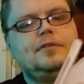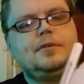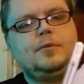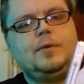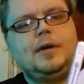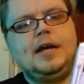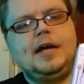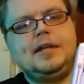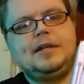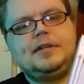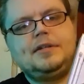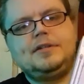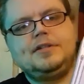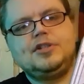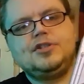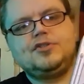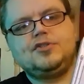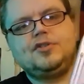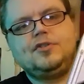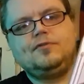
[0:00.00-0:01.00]
word
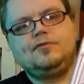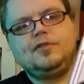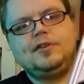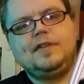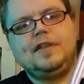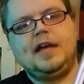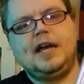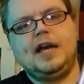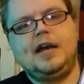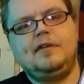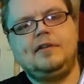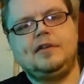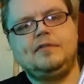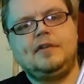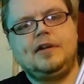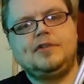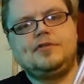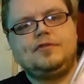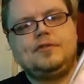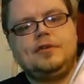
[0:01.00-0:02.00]
Discovery there and the
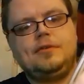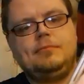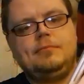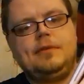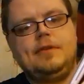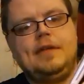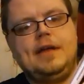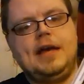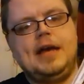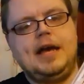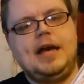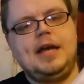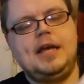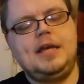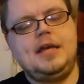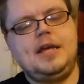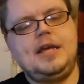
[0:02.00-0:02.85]
registry number there,